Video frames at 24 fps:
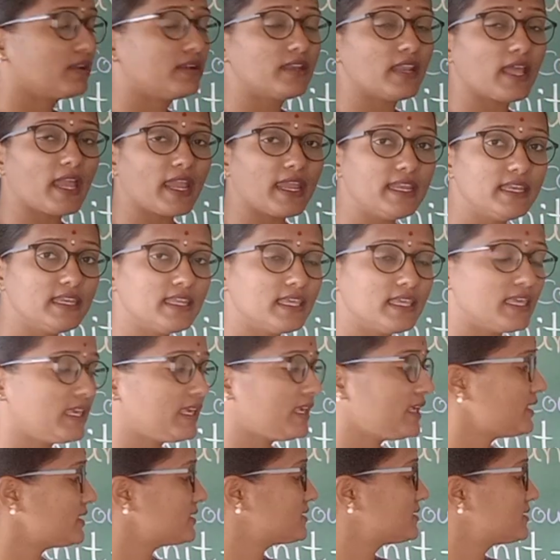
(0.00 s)
9
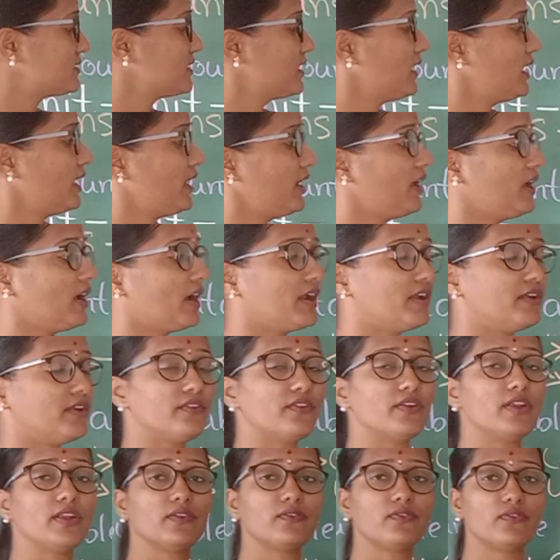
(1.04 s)
keys,
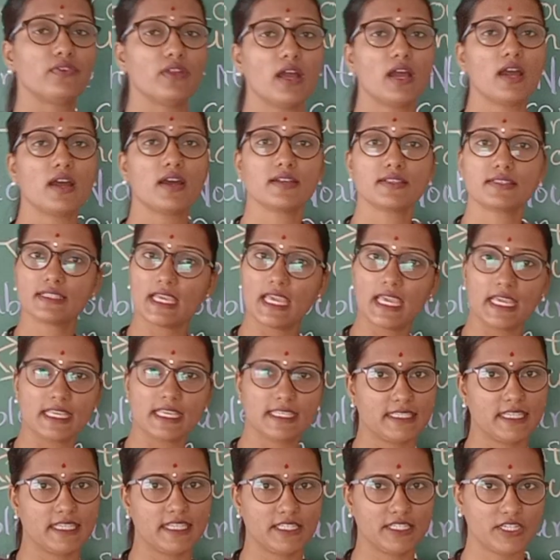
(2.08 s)
100 flowers,
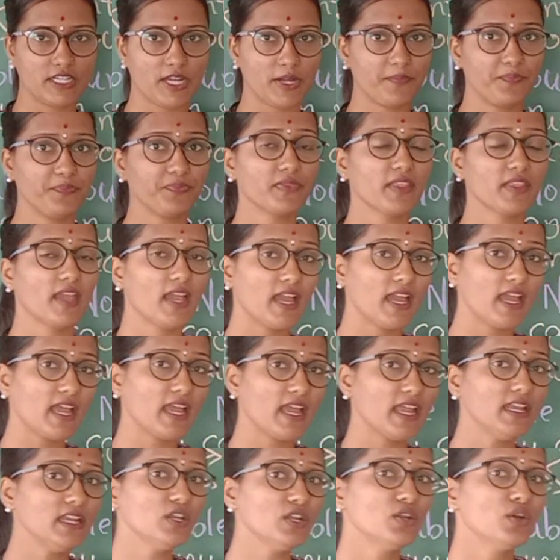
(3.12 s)
etc. And
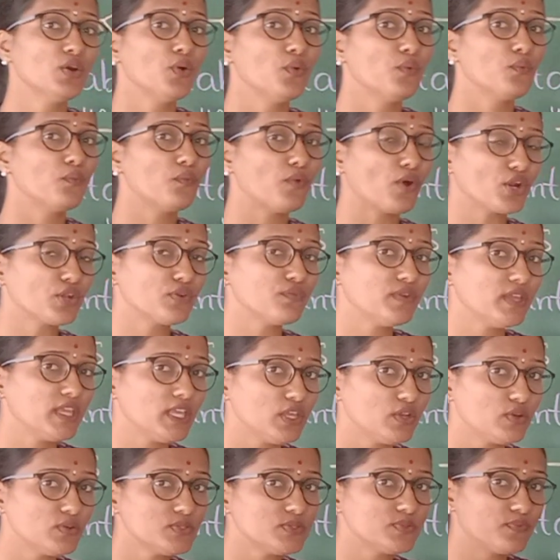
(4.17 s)
what we
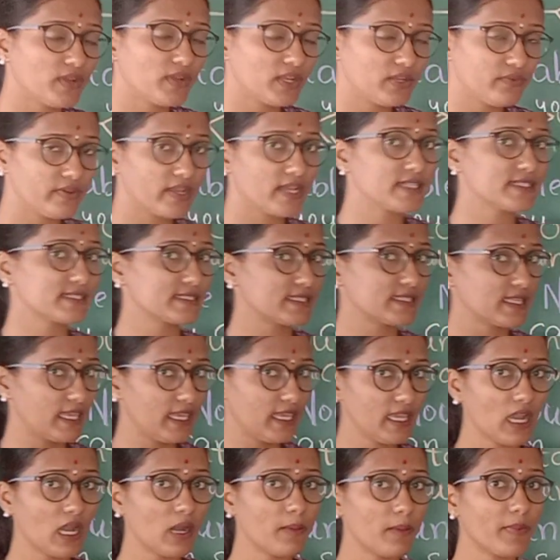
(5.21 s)
use when we are saying
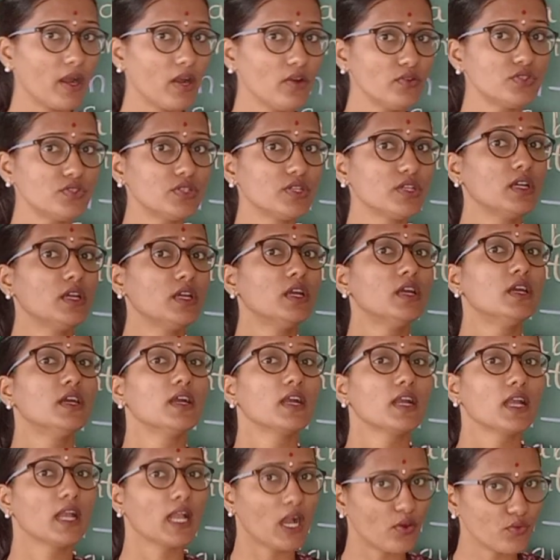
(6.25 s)
about
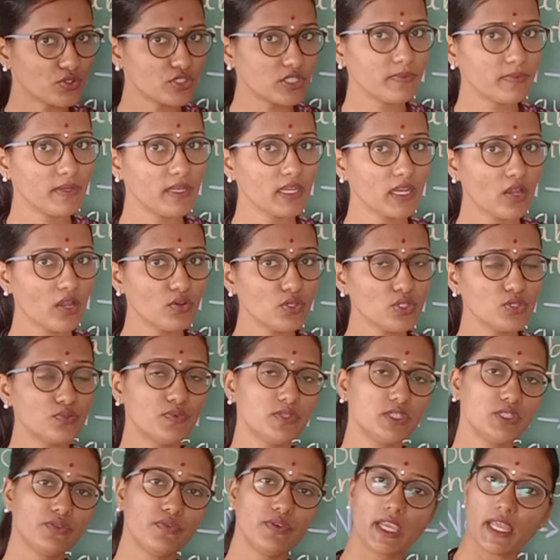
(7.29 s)
countable nouns which
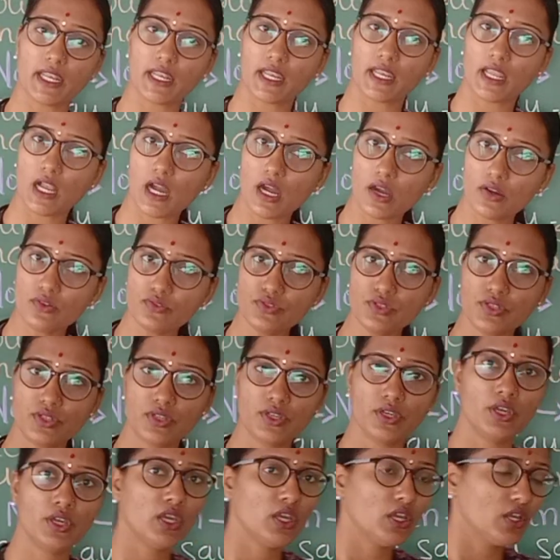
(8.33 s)
we can count,
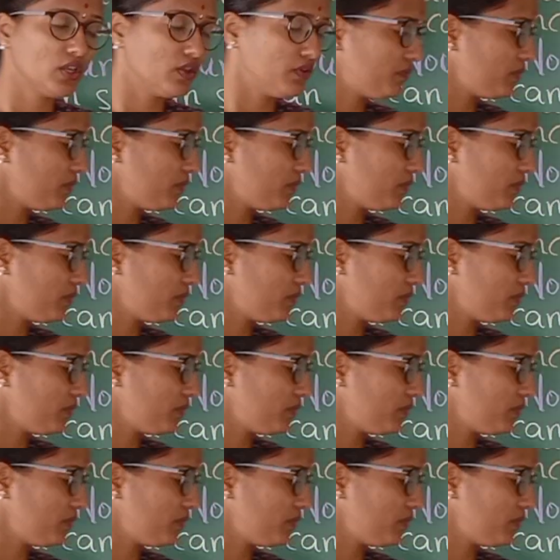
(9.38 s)
we